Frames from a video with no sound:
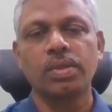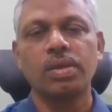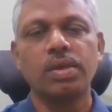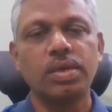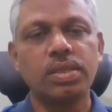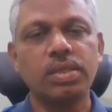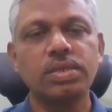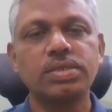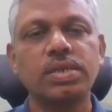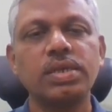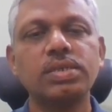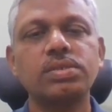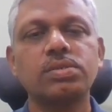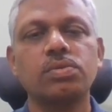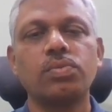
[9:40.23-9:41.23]
In this
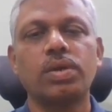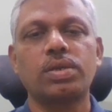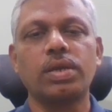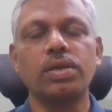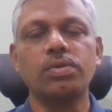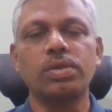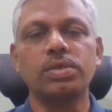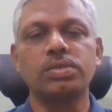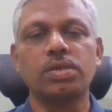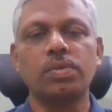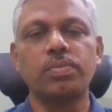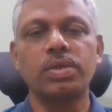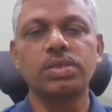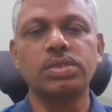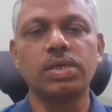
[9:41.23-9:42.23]
case, we are trying to
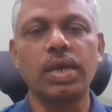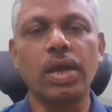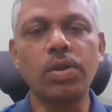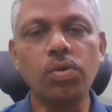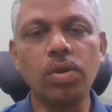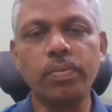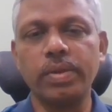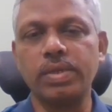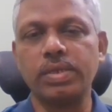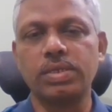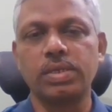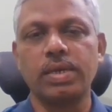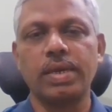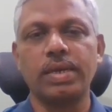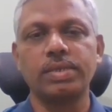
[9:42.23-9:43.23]
establish enrollment
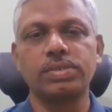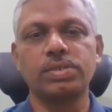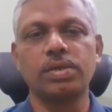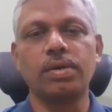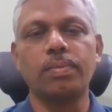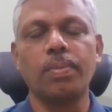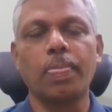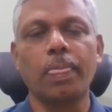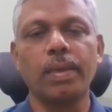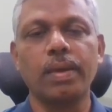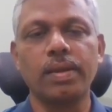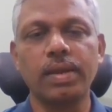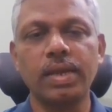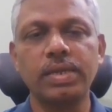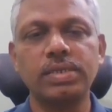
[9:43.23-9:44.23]
as a
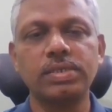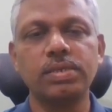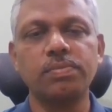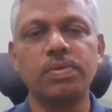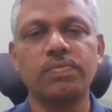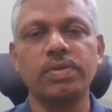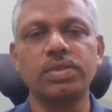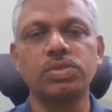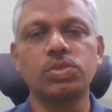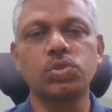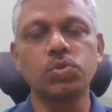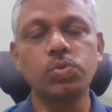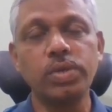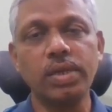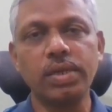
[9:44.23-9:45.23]
relationship between
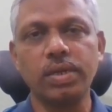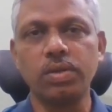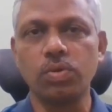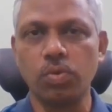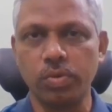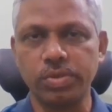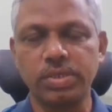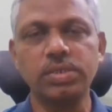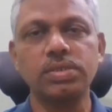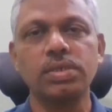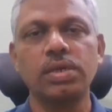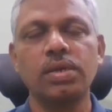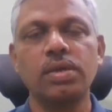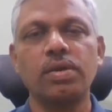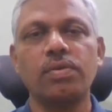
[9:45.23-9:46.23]
student and courses,
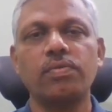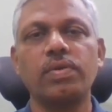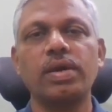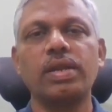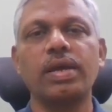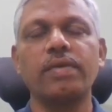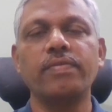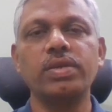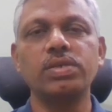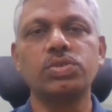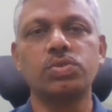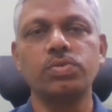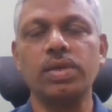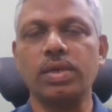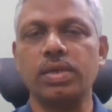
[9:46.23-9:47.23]
where every
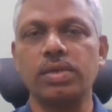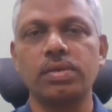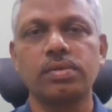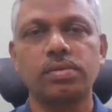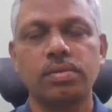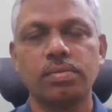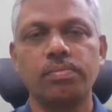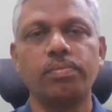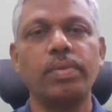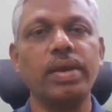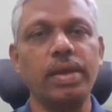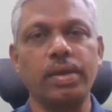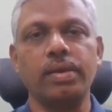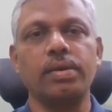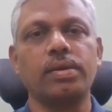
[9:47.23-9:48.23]
student
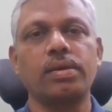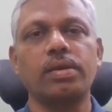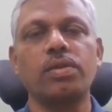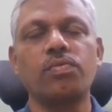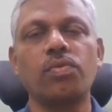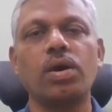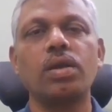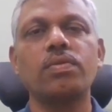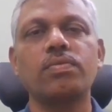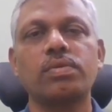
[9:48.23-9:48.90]
may involve